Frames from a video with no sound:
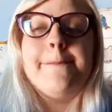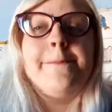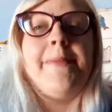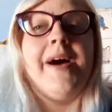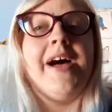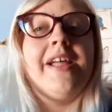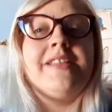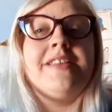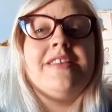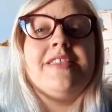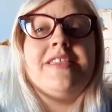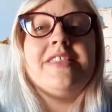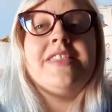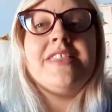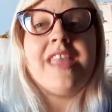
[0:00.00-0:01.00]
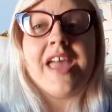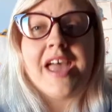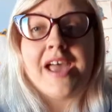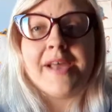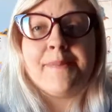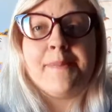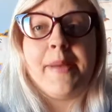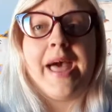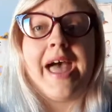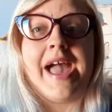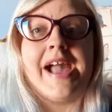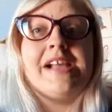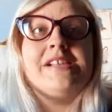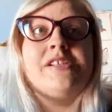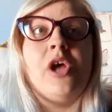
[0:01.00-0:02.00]
but their
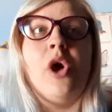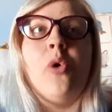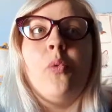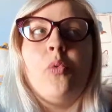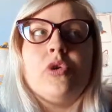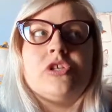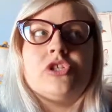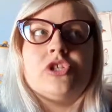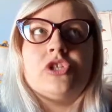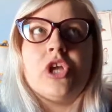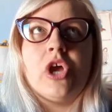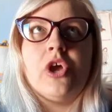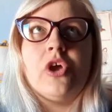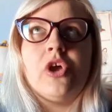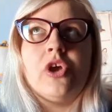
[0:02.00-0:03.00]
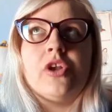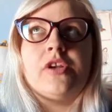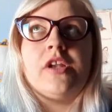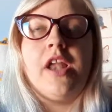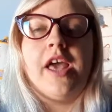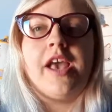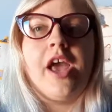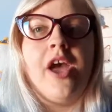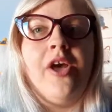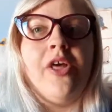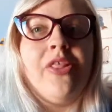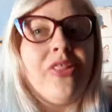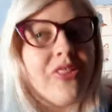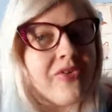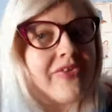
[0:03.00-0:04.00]
bags were so good. Like
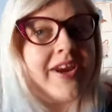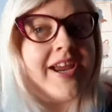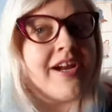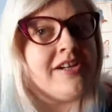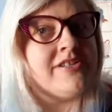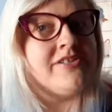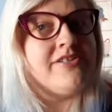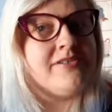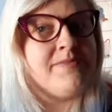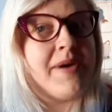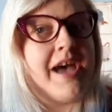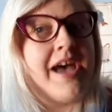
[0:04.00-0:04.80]
£300